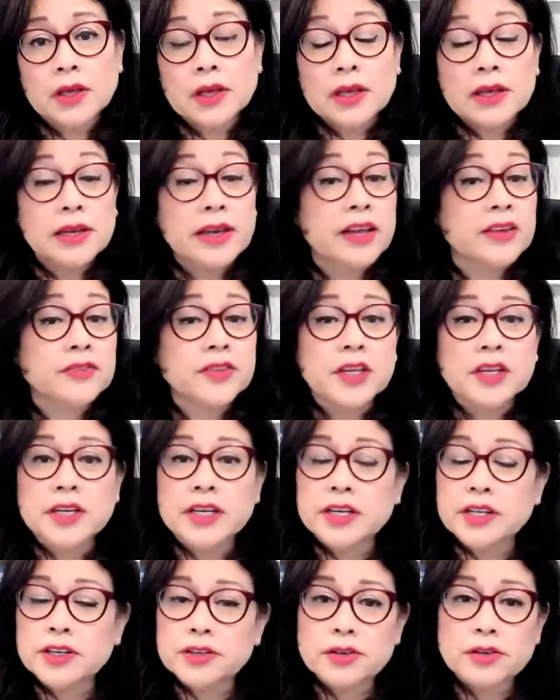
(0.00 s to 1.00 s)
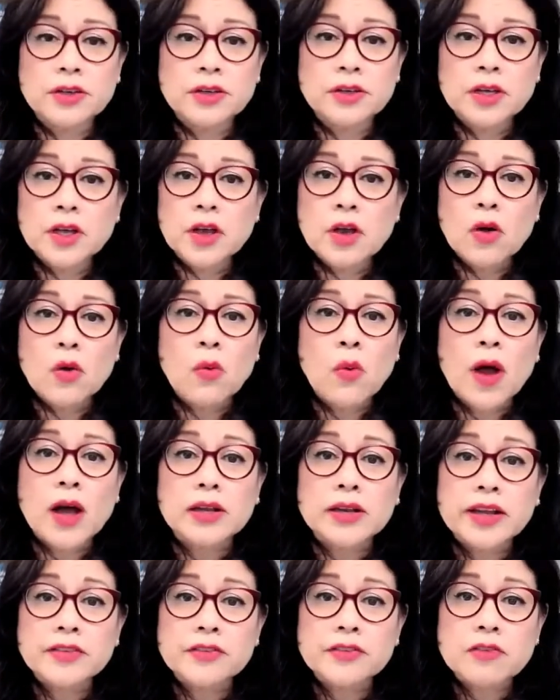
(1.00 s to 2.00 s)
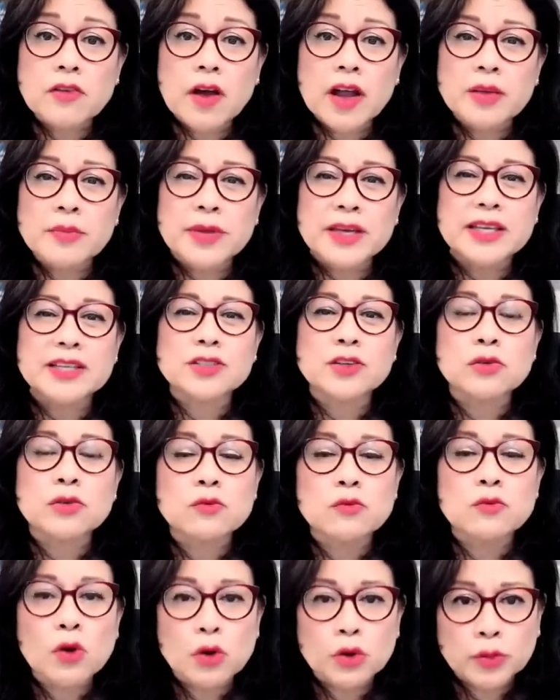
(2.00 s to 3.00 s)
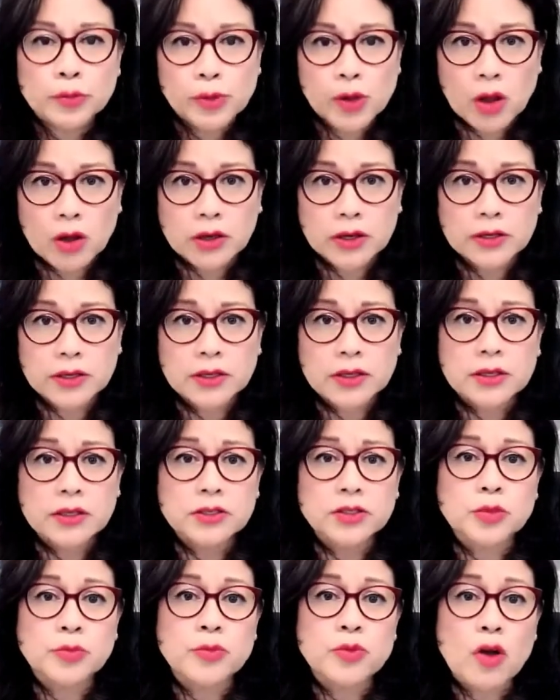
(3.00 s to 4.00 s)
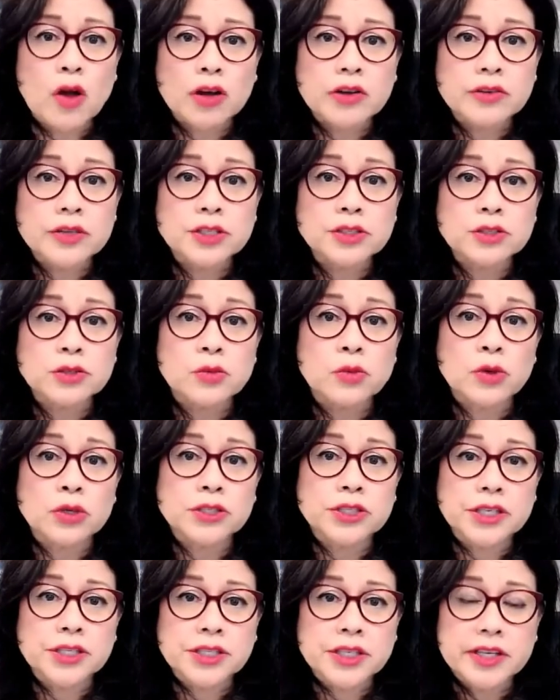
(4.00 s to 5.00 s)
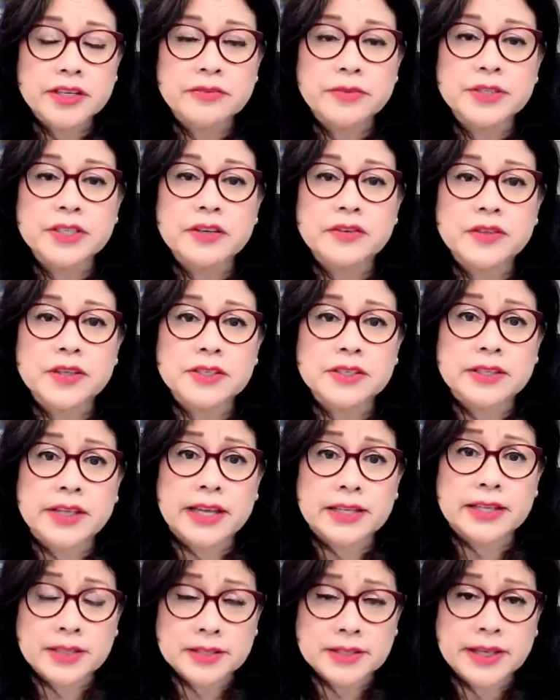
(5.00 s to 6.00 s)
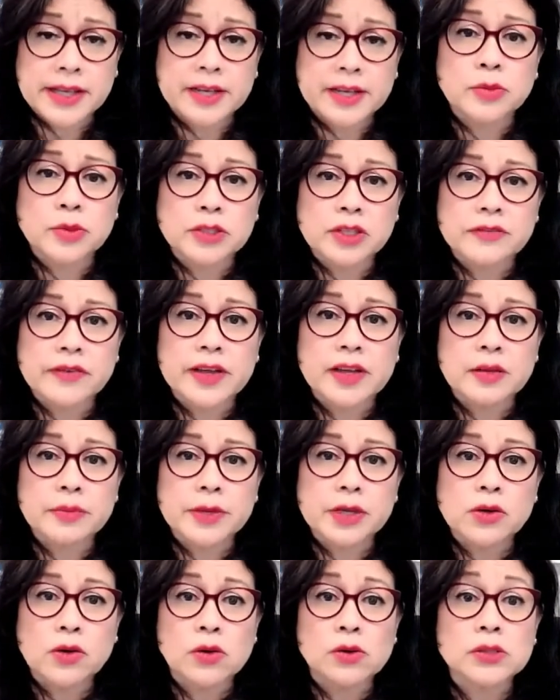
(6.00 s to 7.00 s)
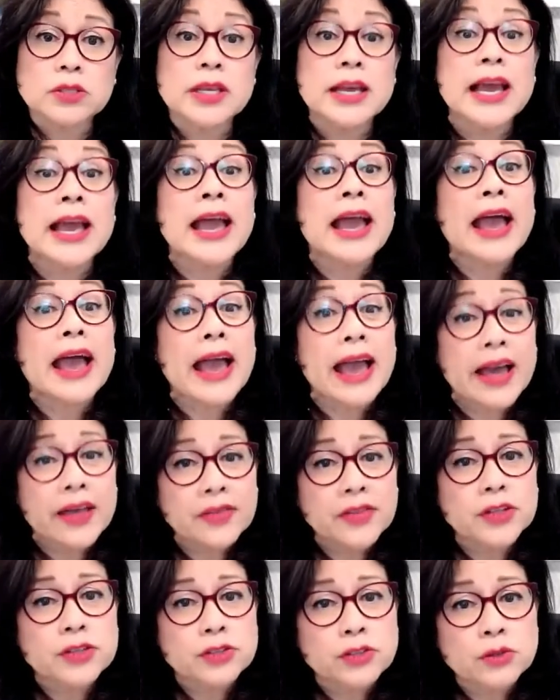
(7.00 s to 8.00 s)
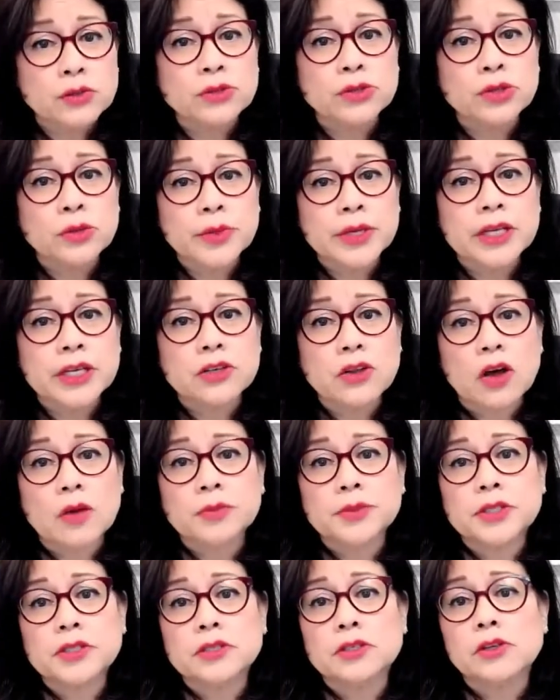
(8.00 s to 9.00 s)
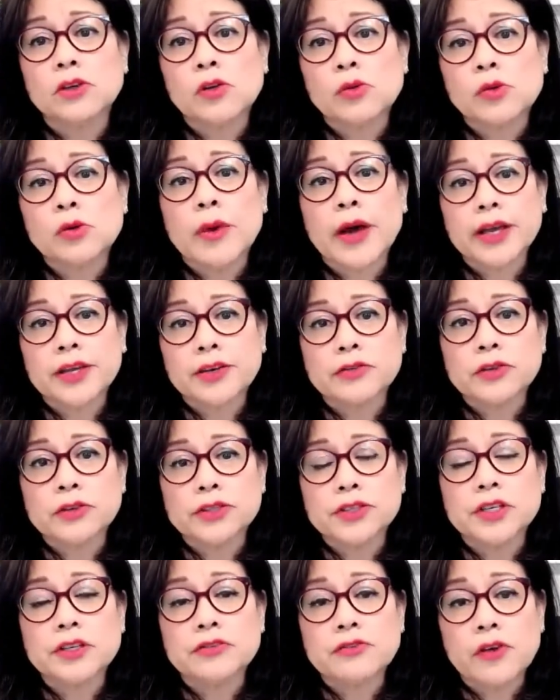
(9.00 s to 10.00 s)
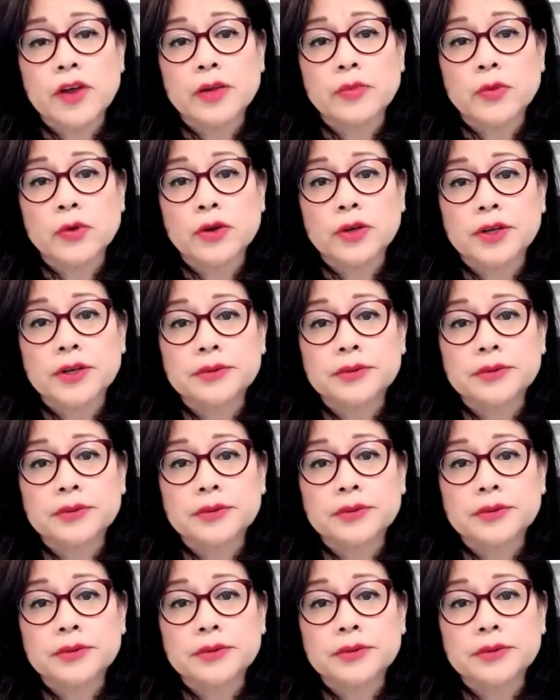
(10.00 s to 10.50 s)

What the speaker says: Left unhindered, wildlife crime is a roadblock to progress towards the achievement of the Sustainable Development Goals and the soon-to-be adopted Global Biodiversity Framework.